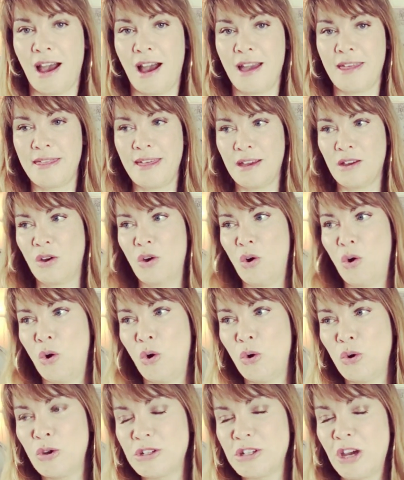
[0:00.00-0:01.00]
I think
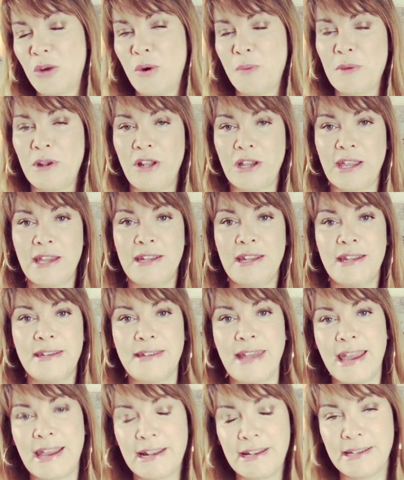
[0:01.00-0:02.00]
also when we're looking at
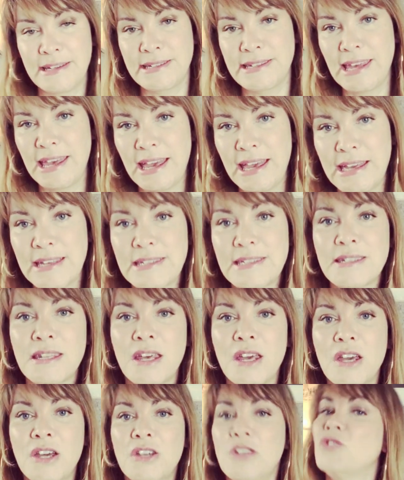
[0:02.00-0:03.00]
necklaces,
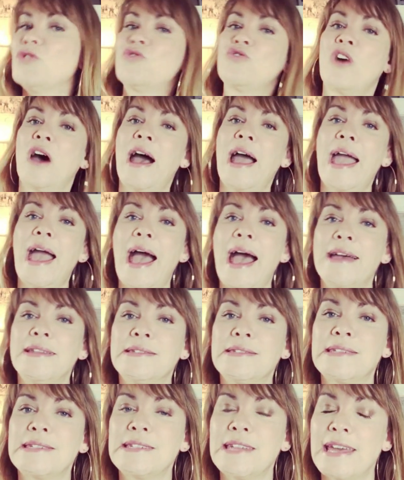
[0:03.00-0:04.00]
try
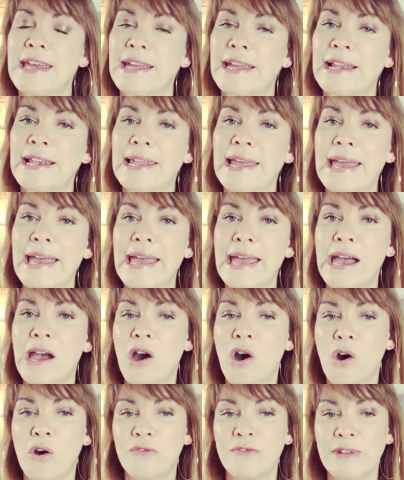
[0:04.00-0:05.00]
and steer clear
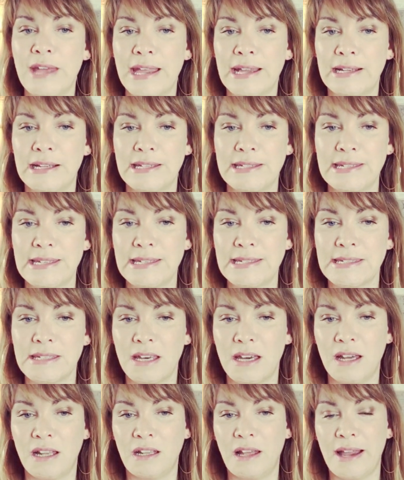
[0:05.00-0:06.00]
of necklaces
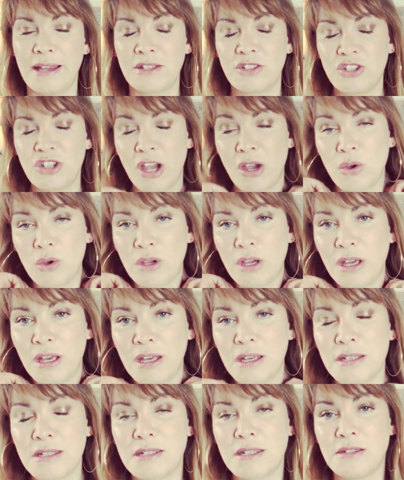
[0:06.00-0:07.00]
that are like
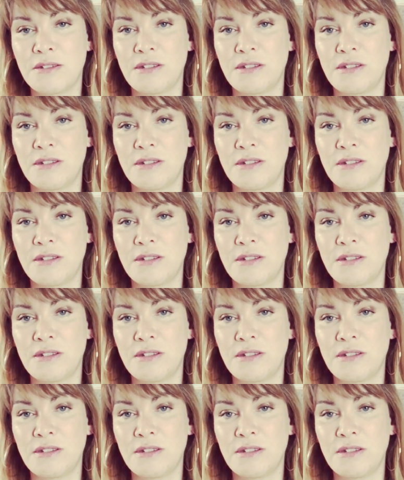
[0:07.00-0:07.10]
chokers.